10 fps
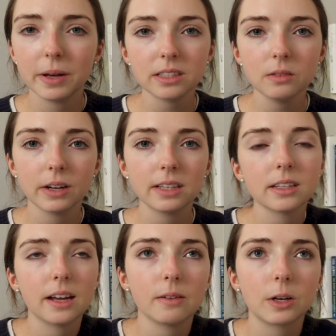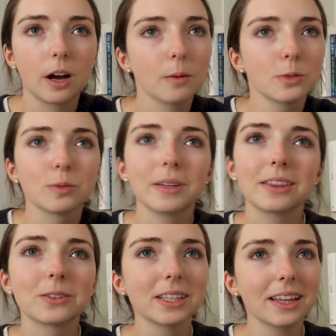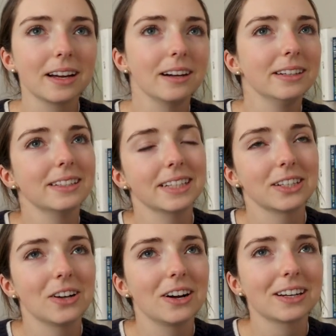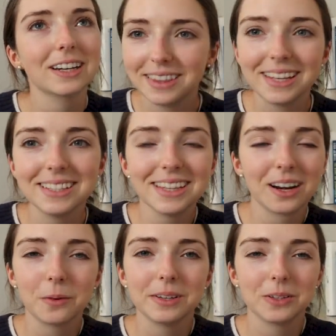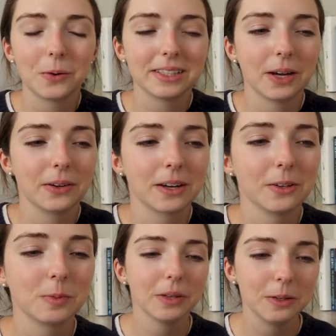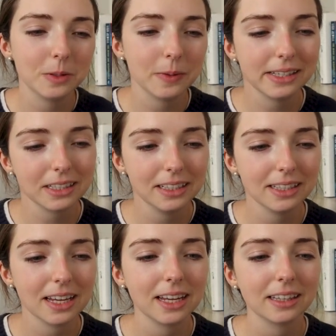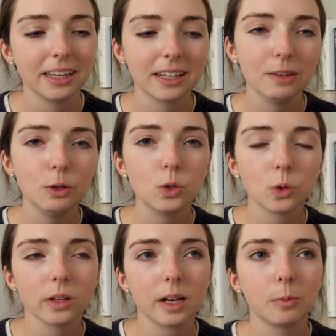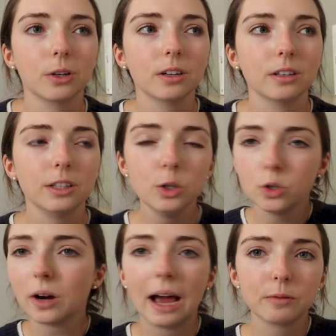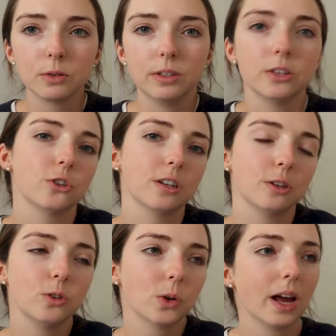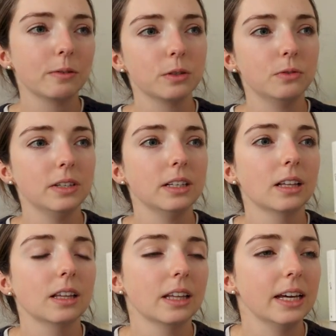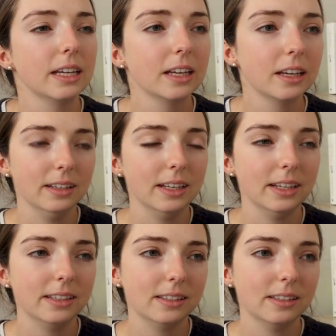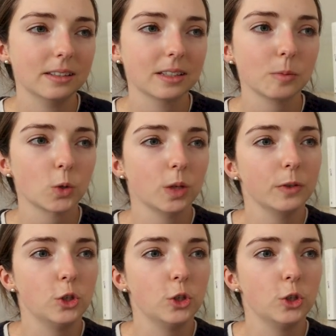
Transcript: The best advice that I ever got was from like there's like that guy on TikTok. Isn't that always always how it goes? But he was basically saying like if you don't like a book, you don't have to finish it. You don't have to feel like it's some sort of